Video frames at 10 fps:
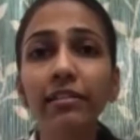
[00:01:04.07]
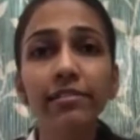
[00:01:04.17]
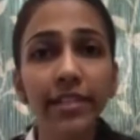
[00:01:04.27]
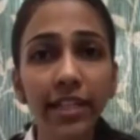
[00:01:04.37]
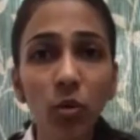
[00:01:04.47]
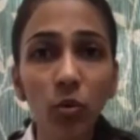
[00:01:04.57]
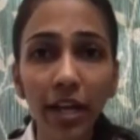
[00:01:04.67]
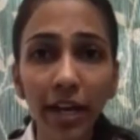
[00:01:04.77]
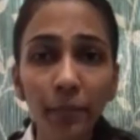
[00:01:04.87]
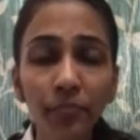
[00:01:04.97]
is E.
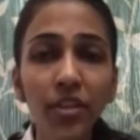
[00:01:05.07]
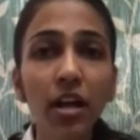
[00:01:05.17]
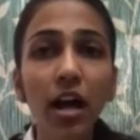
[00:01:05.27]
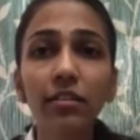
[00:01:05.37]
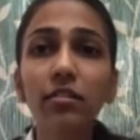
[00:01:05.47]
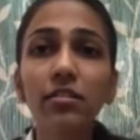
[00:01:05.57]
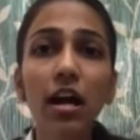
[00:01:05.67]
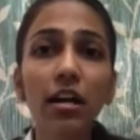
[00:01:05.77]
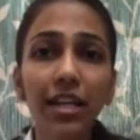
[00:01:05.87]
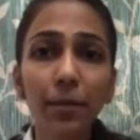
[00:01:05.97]
coli. Others
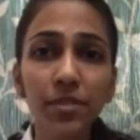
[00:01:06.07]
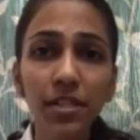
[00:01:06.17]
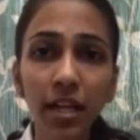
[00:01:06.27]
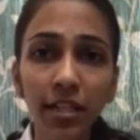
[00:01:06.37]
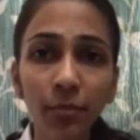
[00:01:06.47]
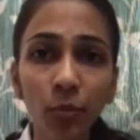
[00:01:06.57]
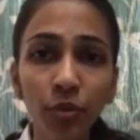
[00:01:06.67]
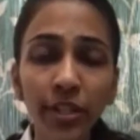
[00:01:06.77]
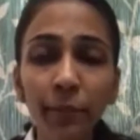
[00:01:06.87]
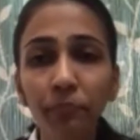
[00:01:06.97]
are Klebsiella
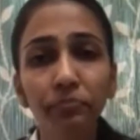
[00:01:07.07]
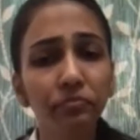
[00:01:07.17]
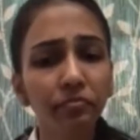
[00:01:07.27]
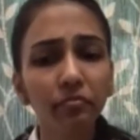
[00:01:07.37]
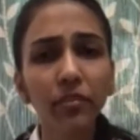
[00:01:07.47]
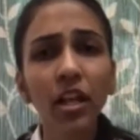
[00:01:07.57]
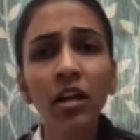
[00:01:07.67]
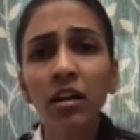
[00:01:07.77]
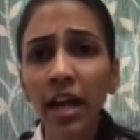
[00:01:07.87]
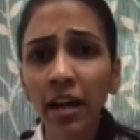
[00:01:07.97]
pneumoniae,
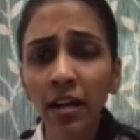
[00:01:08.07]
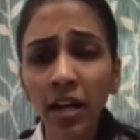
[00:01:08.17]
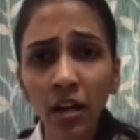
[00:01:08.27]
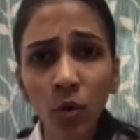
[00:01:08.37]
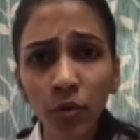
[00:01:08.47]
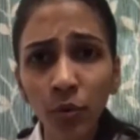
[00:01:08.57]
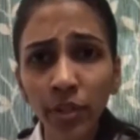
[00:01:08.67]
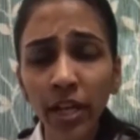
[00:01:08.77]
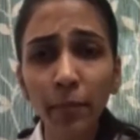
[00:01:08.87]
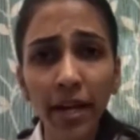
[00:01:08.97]

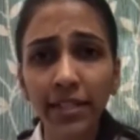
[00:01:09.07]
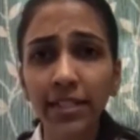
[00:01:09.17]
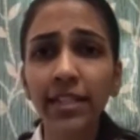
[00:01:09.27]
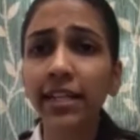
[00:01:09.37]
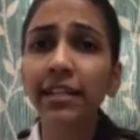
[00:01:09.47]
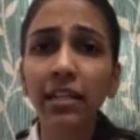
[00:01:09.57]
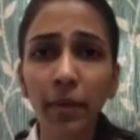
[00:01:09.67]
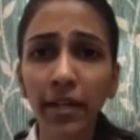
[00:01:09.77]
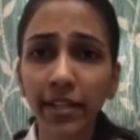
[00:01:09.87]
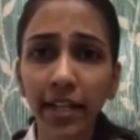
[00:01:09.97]
gonorrhea bacteria, and
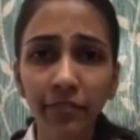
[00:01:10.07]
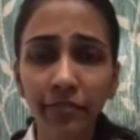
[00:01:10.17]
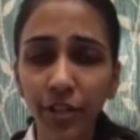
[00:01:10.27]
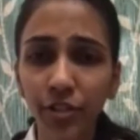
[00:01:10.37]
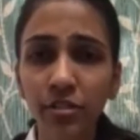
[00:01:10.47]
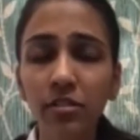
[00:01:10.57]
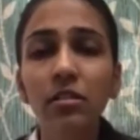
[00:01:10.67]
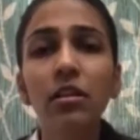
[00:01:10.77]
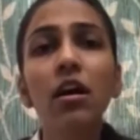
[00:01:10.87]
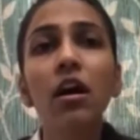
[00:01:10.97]
chlamydia infections.
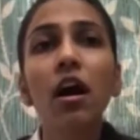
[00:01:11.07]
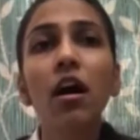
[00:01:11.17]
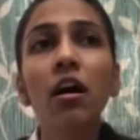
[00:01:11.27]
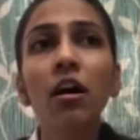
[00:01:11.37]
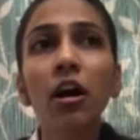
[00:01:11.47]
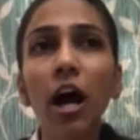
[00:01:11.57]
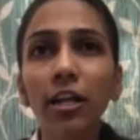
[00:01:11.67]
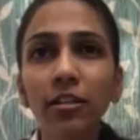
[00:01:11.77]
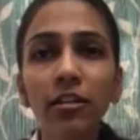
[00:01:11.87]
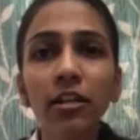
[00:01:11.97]

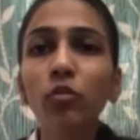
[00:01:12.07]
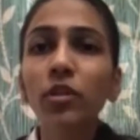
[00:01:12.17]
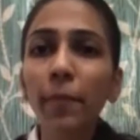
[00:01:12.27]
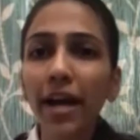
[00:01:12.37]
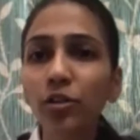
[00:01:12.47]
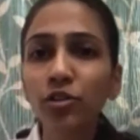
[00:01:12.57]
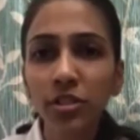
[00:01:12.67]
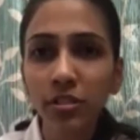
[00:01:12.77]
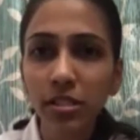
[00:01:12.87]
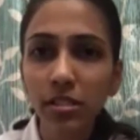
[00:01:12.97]
Now the
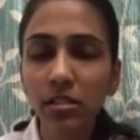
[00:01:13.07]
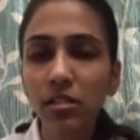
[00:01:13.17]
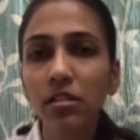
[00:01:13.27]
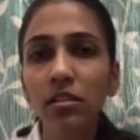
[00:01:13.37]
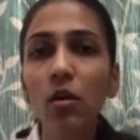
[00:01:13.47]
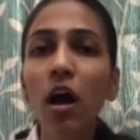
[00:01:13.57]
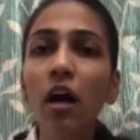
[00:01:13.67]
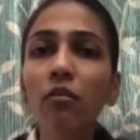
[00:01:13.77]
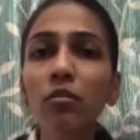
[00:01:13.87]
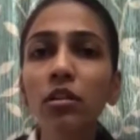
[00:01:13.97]
pathogenesis. Now,
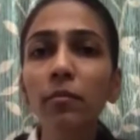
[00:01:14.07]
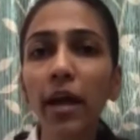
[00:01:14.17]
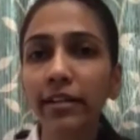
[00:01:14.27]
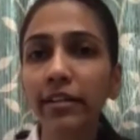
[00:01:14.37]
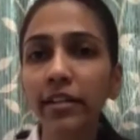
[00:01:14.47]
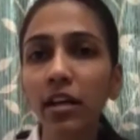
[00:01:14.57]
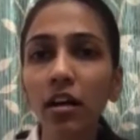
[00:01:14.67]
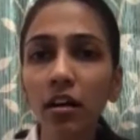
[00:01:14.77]
how do the bacteria